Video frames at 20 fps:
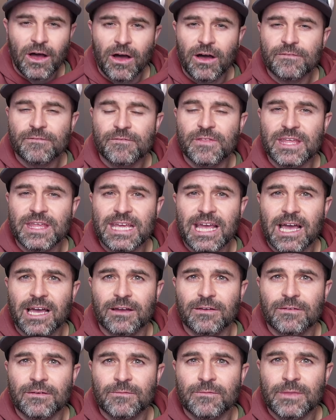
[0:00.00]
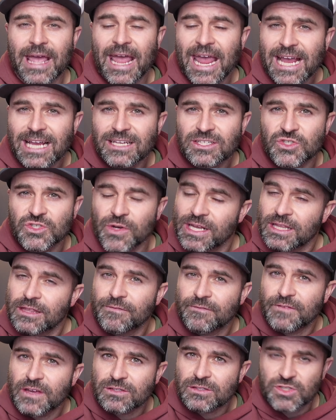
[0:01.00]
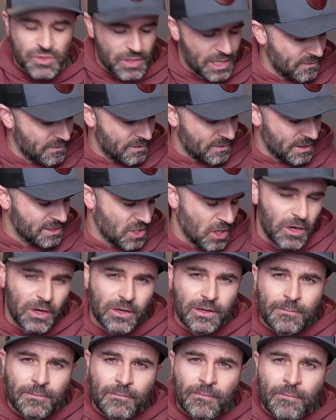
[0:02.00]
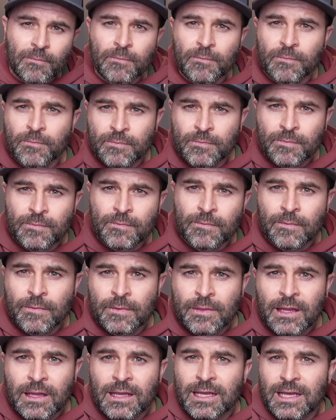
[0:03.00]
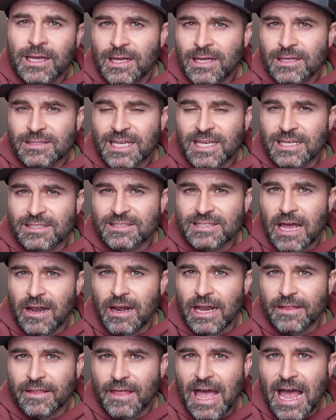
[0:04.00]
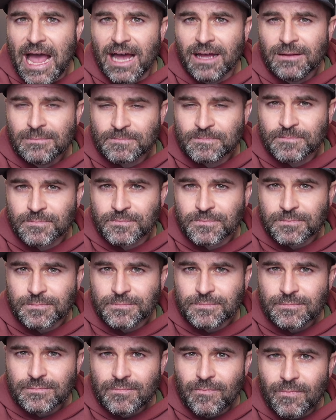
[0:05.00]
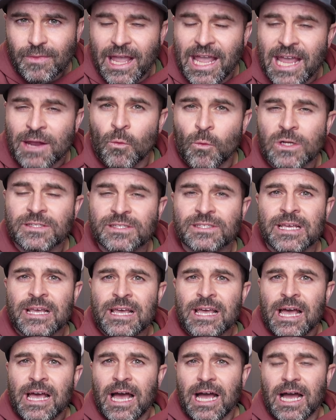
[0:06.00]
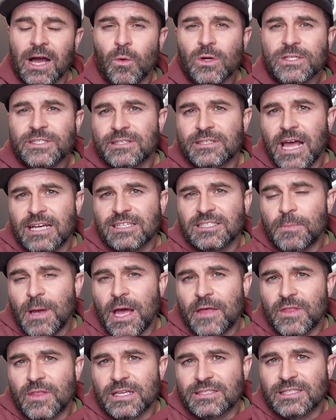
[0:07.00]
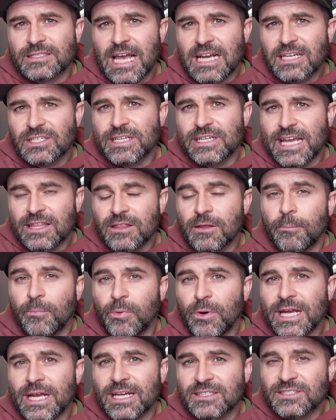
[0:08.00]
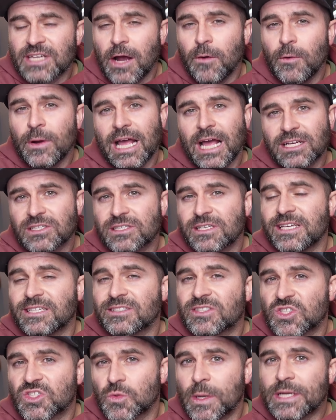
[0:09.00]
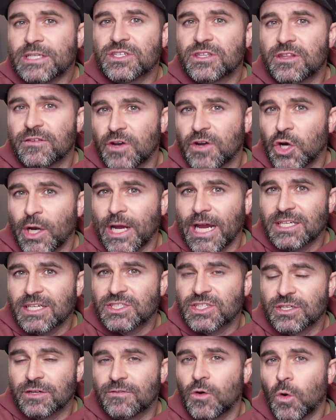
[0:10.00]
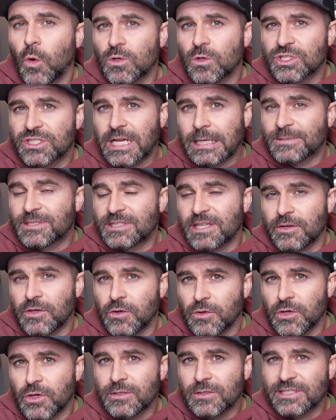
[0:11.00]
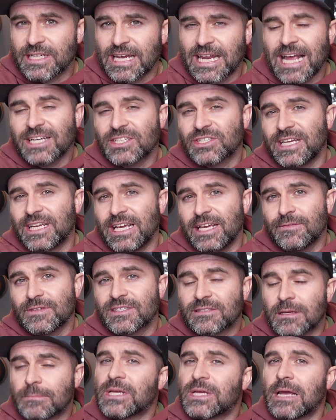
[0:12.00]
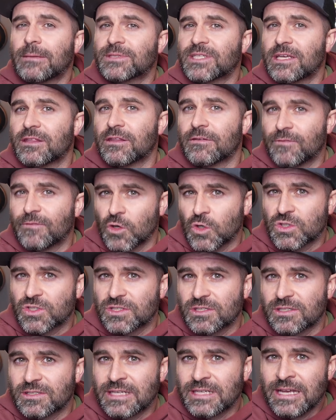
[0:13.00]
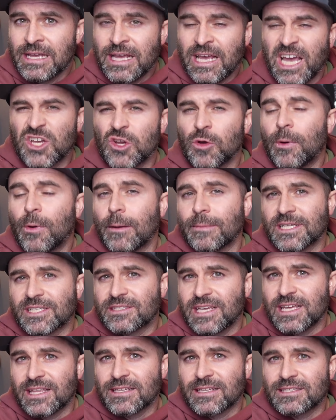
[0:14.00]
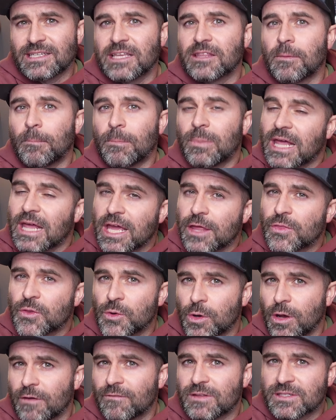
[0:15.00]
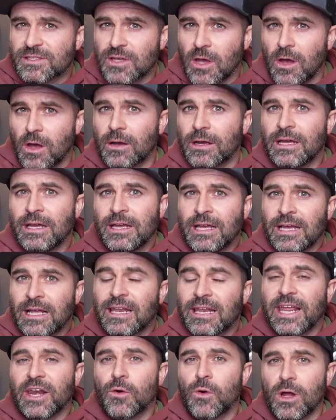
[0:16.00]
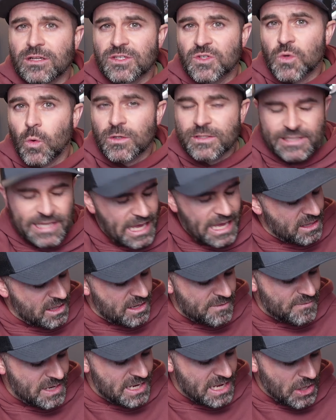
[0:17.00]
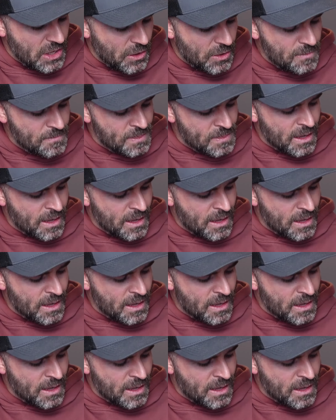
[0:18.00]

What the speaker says: of the A string, the 5th string of the guitar. It's going to sound like that. And what's nice about this is actually in the bridge, I would actually switch the variation of chord shapes that you're using, and actually even sometimes in the verses, and you'll probably see this in the playthrough of the song later on towards the end of the video,